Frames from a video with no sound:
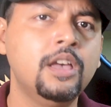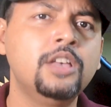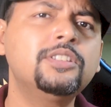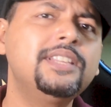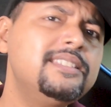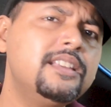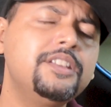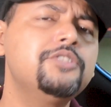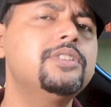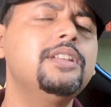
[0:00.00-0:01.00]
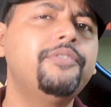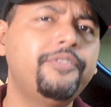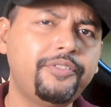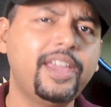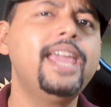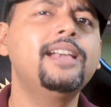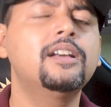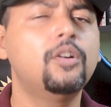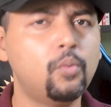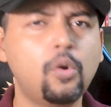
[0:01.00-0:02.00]
So these are usually fake
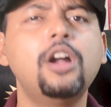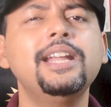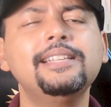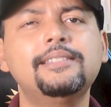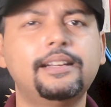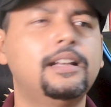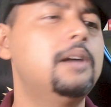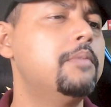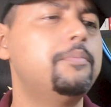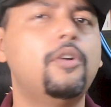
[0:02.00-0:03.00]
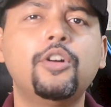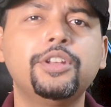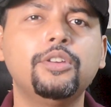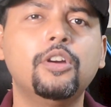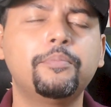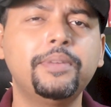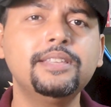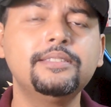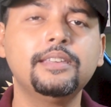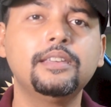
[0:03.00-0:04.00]
warnings that come up on your
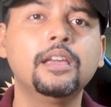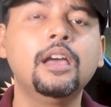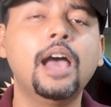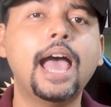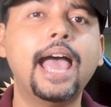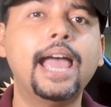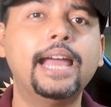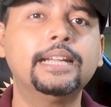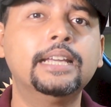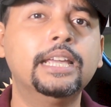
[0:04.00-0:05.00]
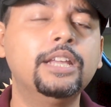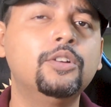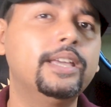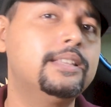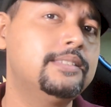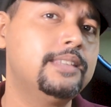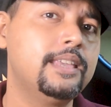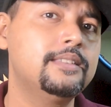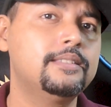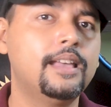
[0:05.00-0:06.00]
PC and you know it
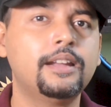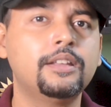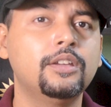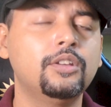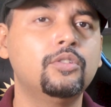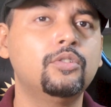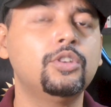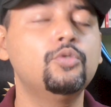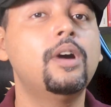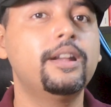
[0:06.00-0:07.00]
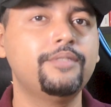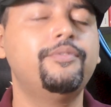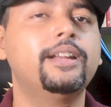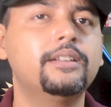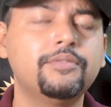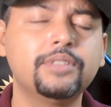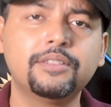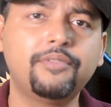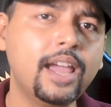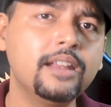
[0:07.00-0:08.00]
says that you know you are infected with
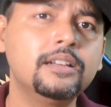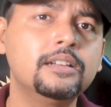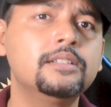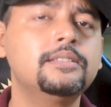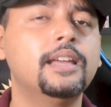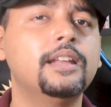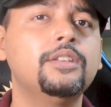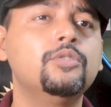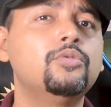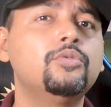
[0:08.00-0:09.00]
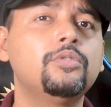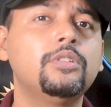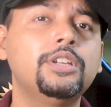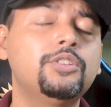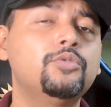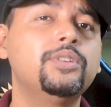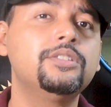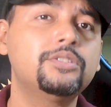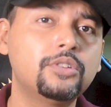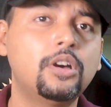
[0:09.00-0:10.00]
a virus and you need to
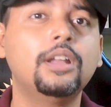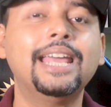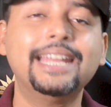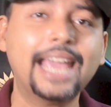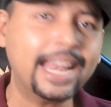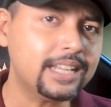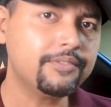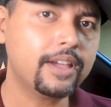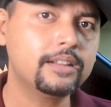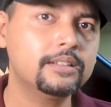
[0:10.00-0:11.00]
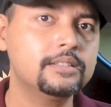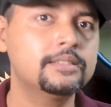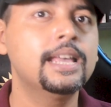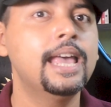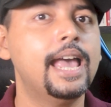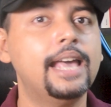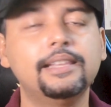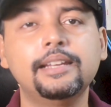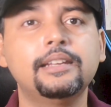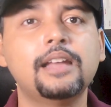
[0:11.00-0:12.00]
install an antivirus and
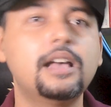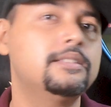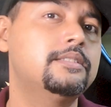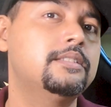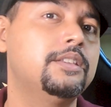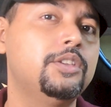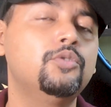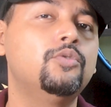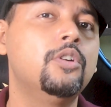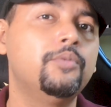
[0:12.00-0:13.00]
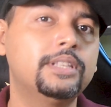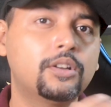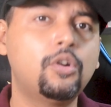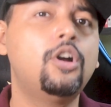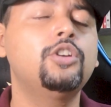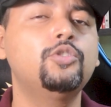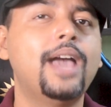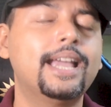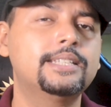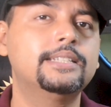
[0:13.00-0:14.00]
then it asks you with a call to
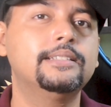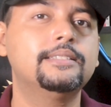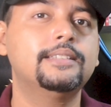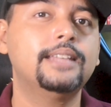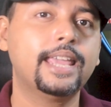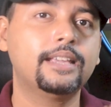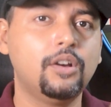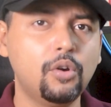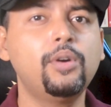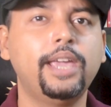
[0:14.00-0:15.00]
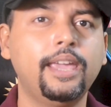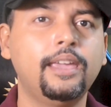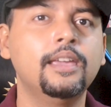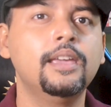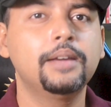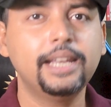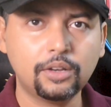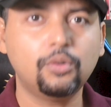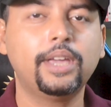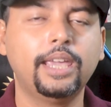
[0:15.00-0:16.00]
actions like okay click
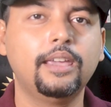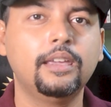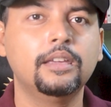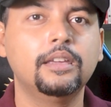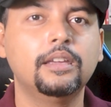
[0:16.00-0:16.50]
okay